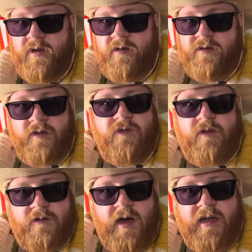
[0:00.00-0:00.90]
If you
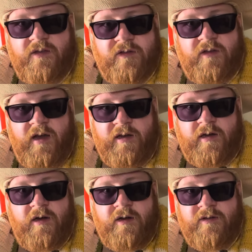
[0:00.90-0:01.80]
like this kind of
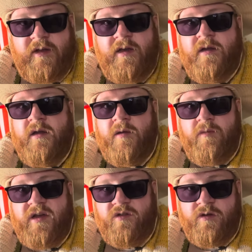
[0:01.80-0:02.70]
content, make sure you
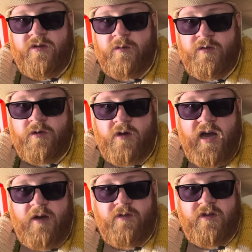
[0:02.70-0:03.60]
subscribe to the
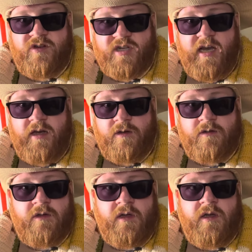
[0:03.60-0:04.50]
channel,
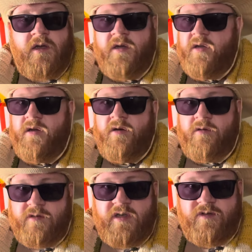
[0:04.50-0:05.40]
you know, leave
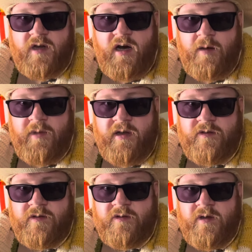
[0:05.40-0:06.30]
comments.
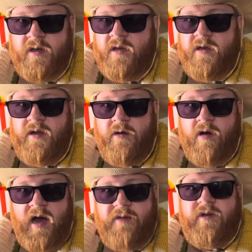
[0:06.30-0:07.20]
You know, I've
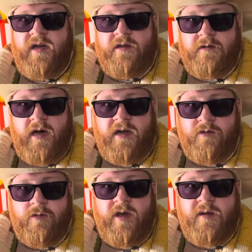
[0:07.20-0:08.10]
got a lot of
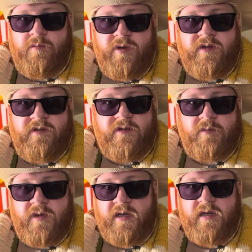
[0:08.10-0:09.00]
great business making
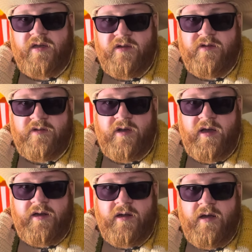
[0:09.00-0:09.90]
insight.
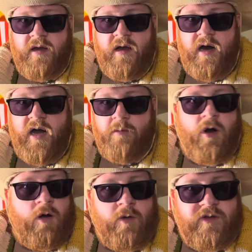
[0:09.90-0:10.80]
I'm always
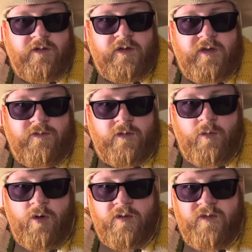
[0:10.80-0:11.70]
looking for more
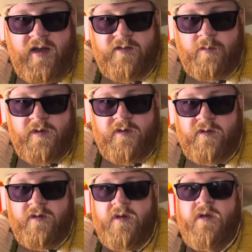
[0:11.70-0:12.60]
investments.
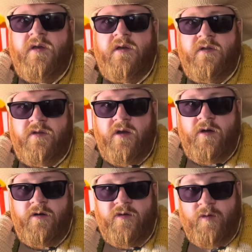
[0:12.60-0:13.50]
So if you
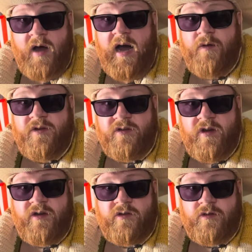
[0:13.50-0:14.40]
have suggestions
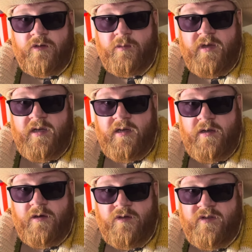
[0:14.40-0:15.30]
for me, you know,
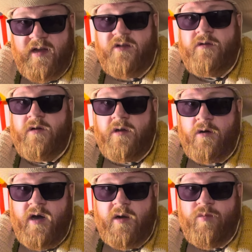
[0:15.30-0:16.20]
sets are going to go out of
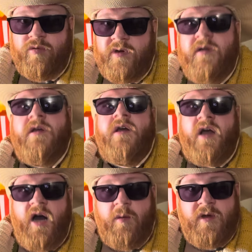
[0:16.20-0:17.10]
print,
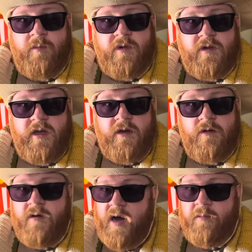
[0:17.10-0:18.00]
comment below. I'm
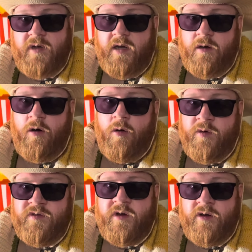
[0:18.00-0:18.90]
not always
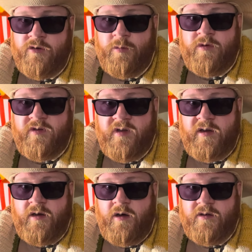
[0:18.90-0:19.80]
100% all the
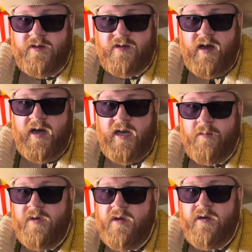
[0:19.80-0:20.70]
time,
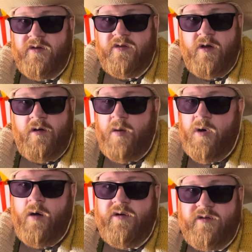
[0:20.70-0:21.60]
so I'm always
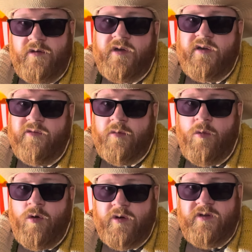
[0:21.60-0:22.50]
looking for more
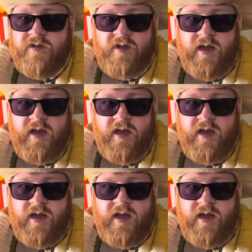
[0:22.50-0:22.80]
insight.